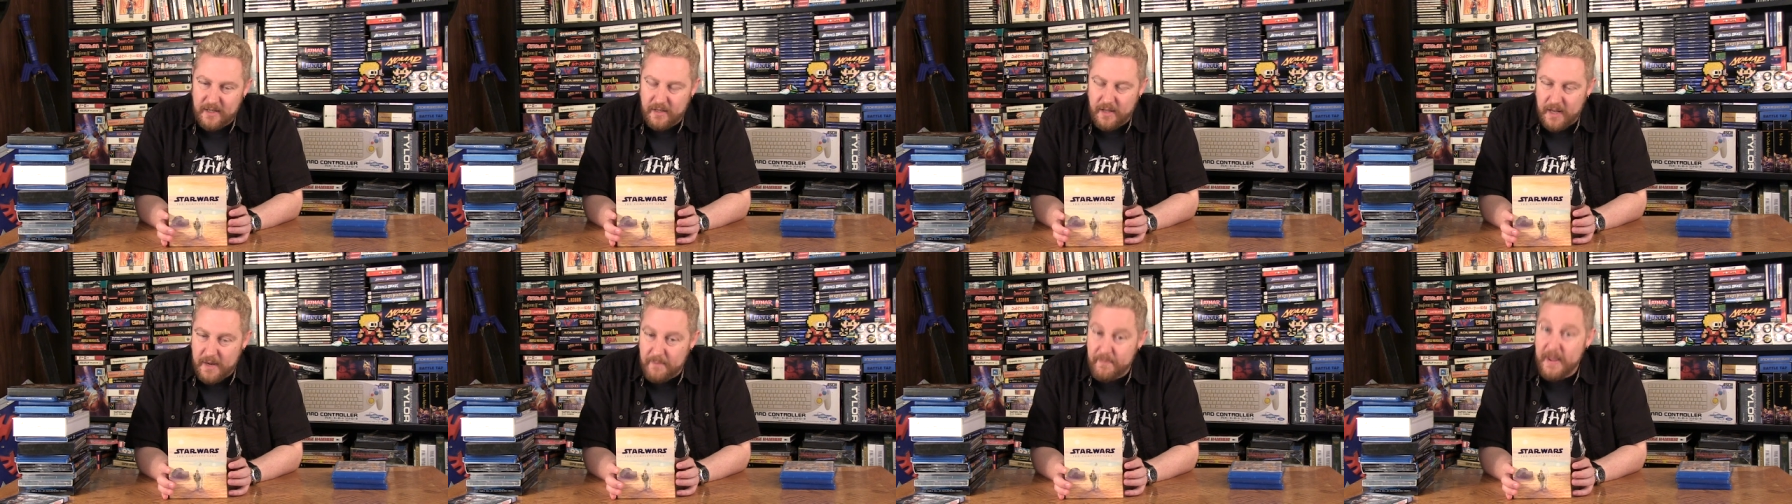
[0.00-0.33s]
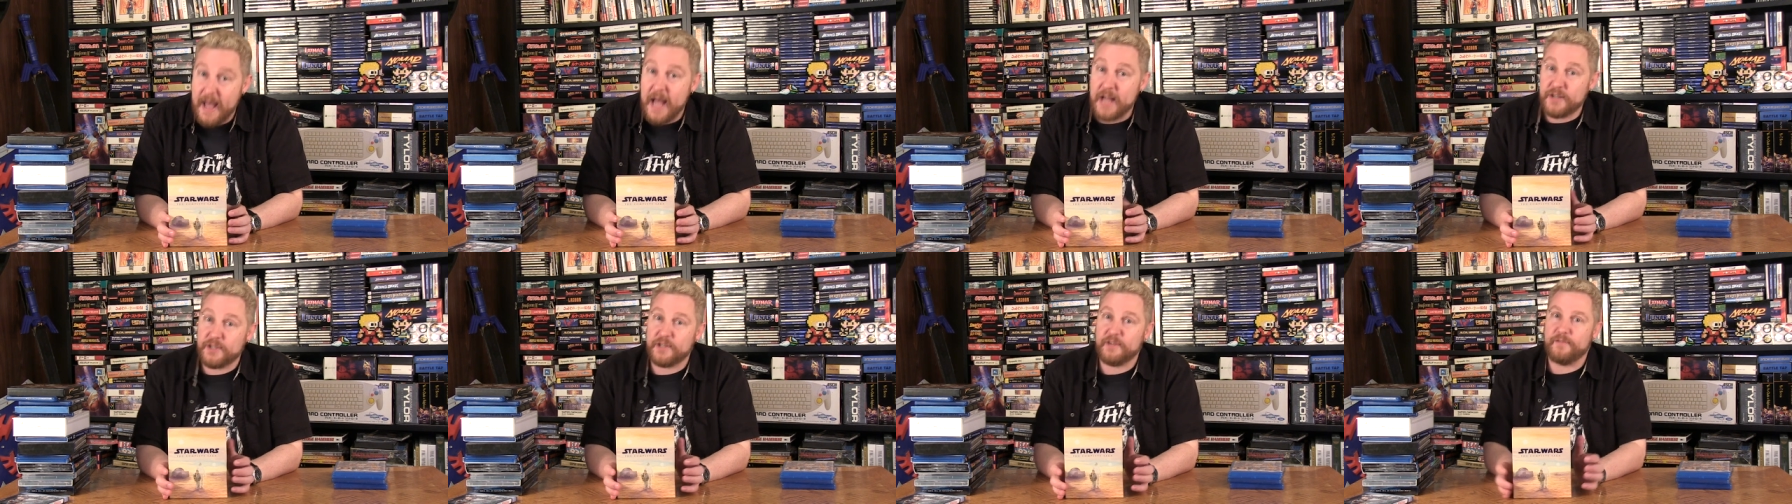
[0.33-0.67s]
a lot of
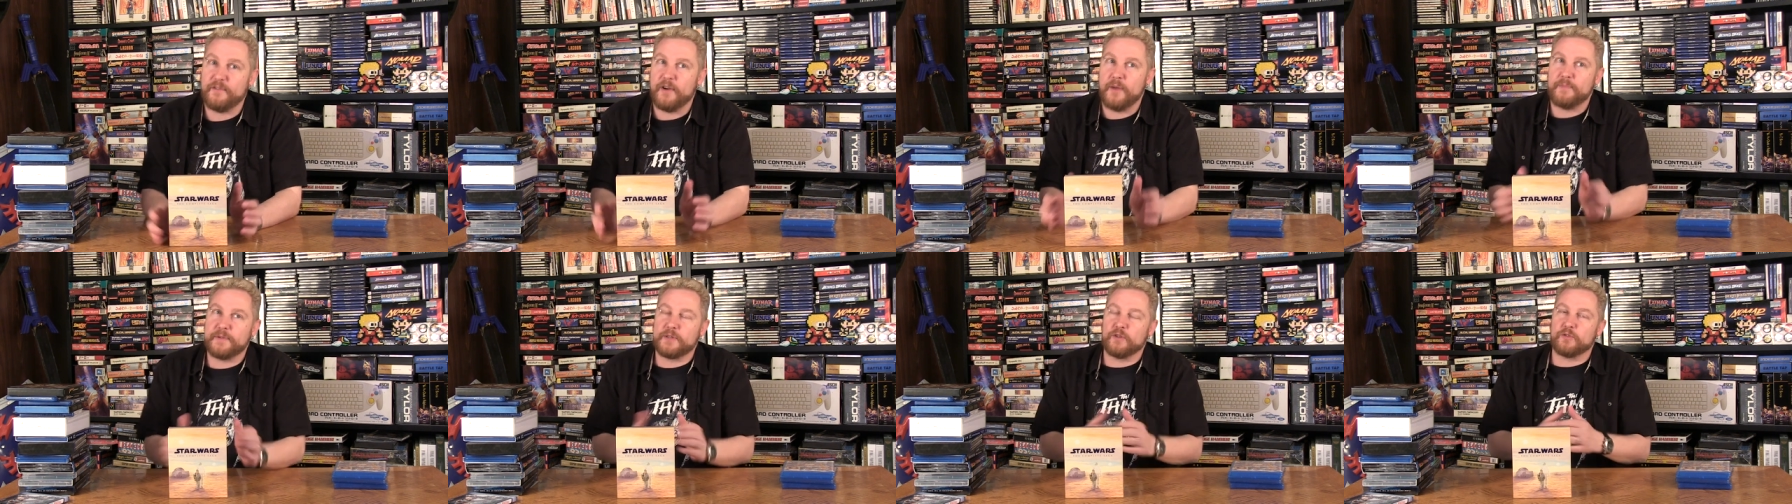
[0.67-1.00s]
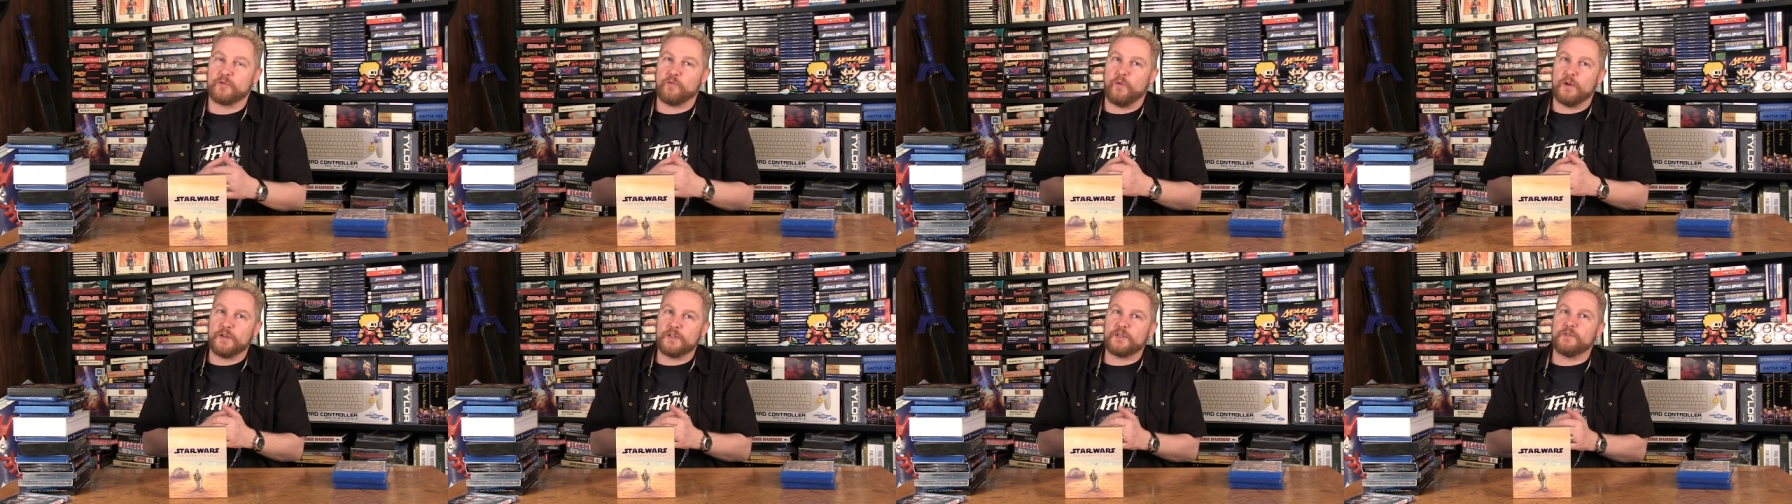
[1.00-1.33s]
bashing for
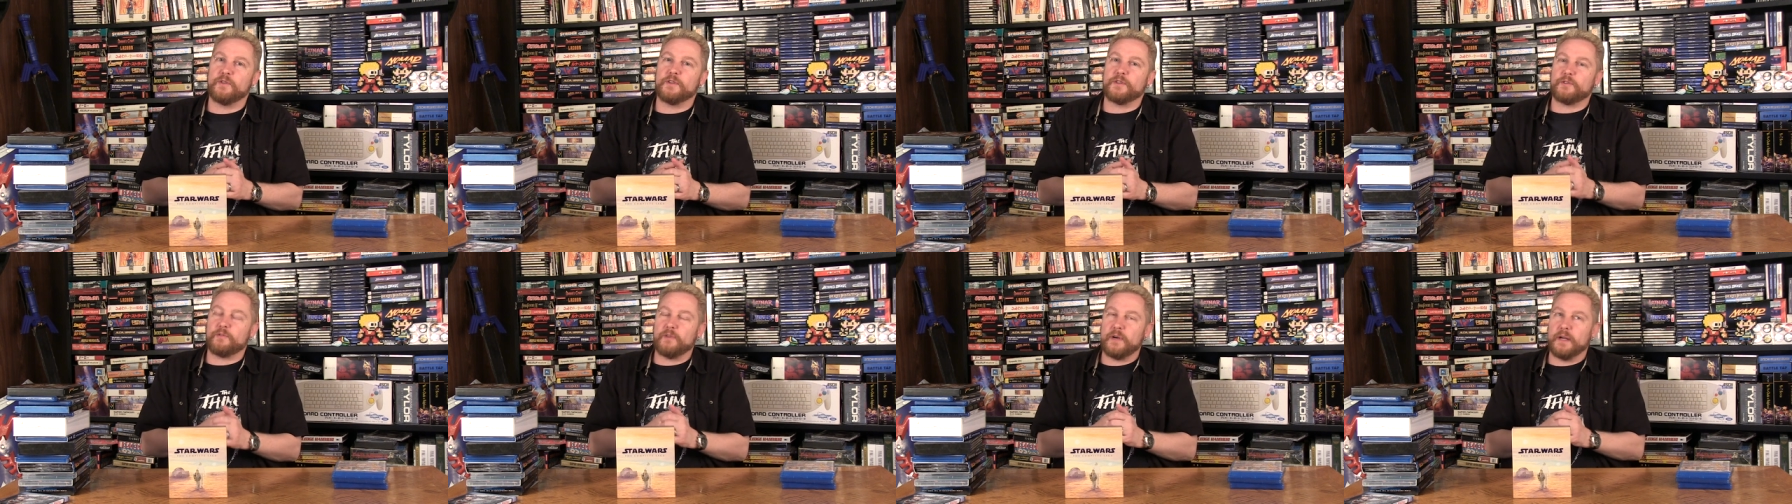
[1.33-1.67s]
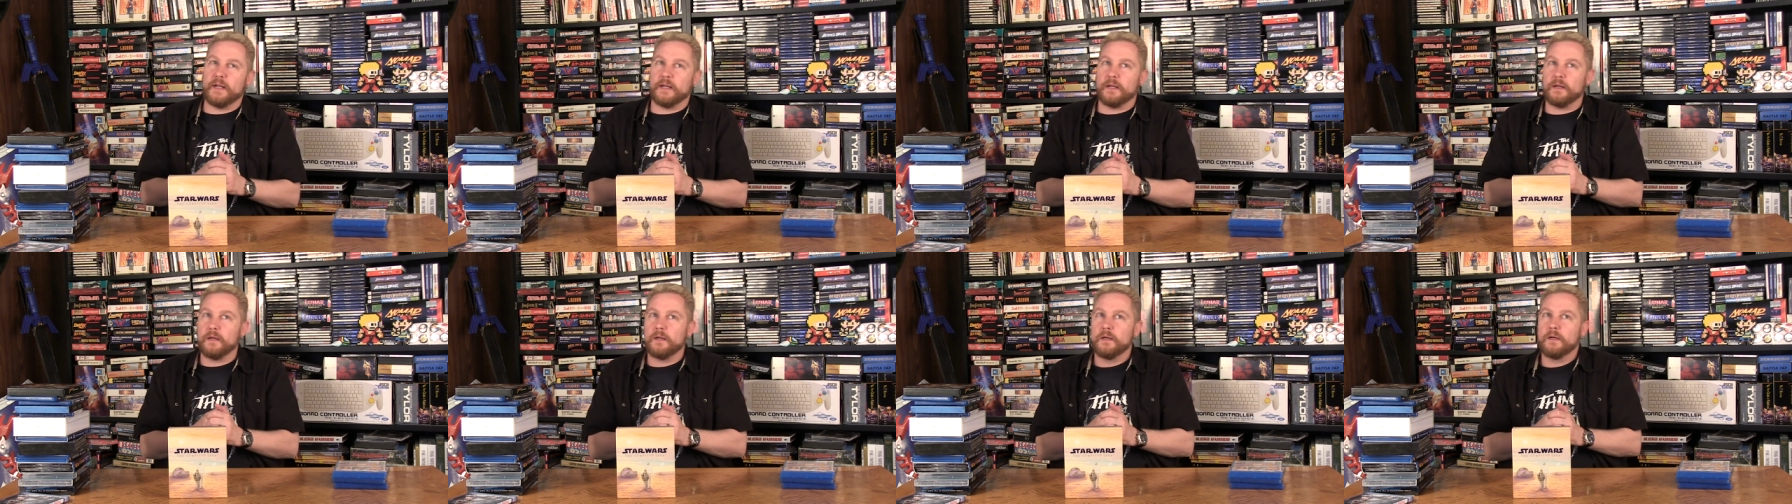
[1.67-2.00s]
episodes 1, 2, and
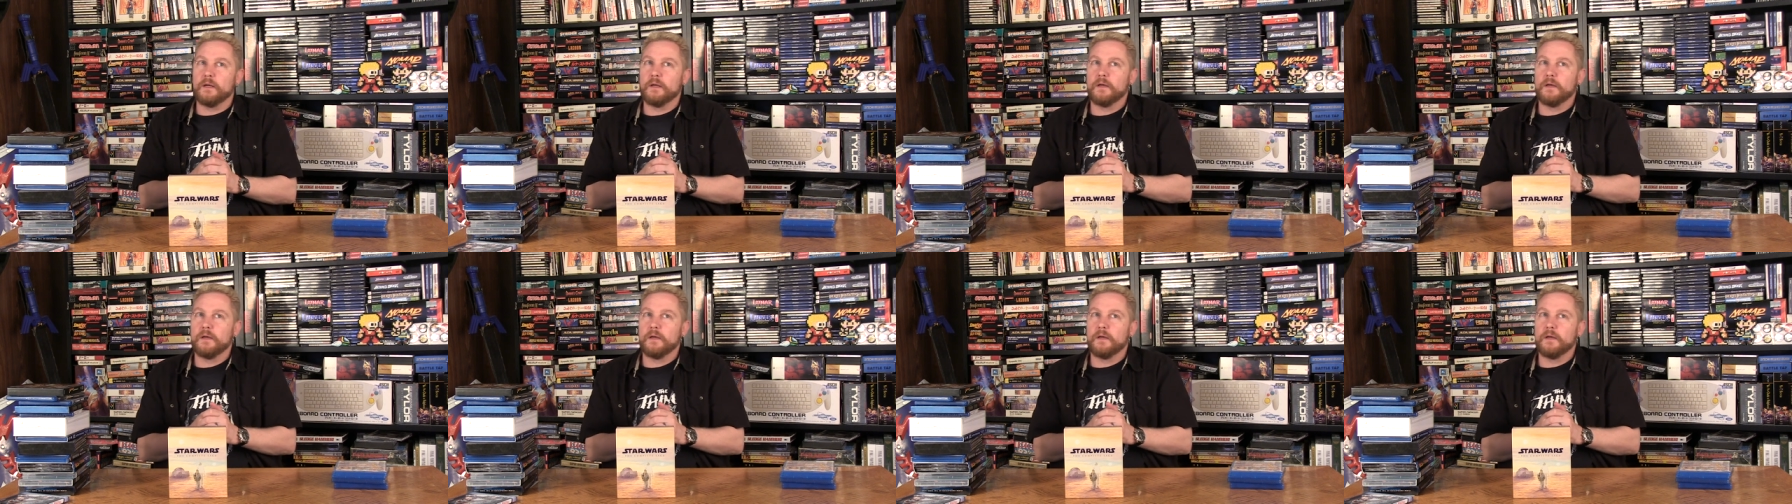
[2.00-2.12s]
3,